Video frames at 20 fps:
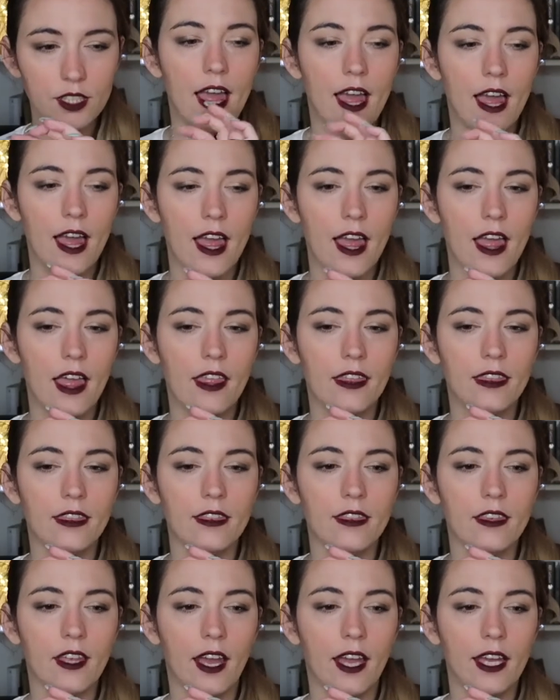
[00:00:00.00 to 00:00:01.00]

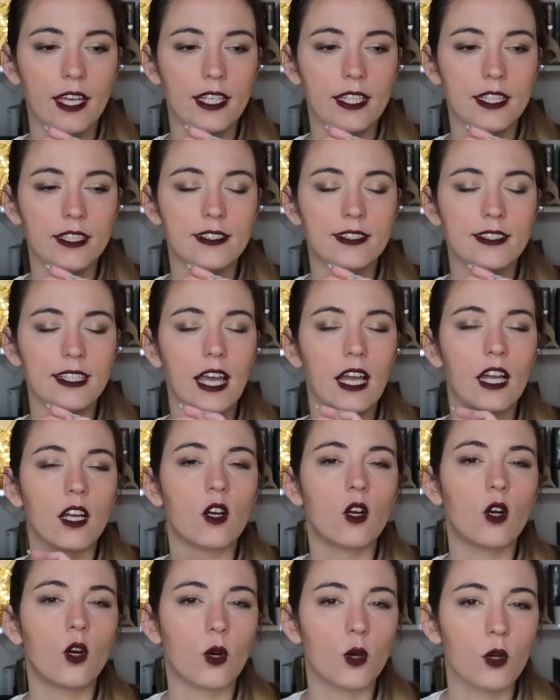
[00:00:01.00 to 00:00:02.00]
and it's
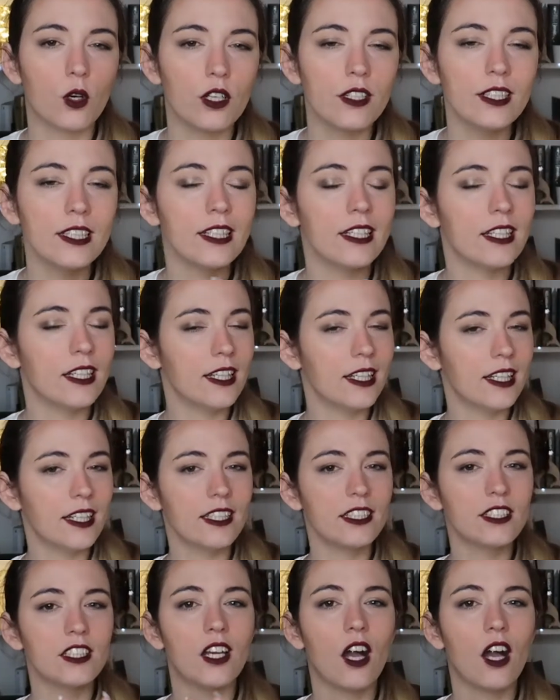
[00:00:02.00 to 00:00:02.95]
gore-ish,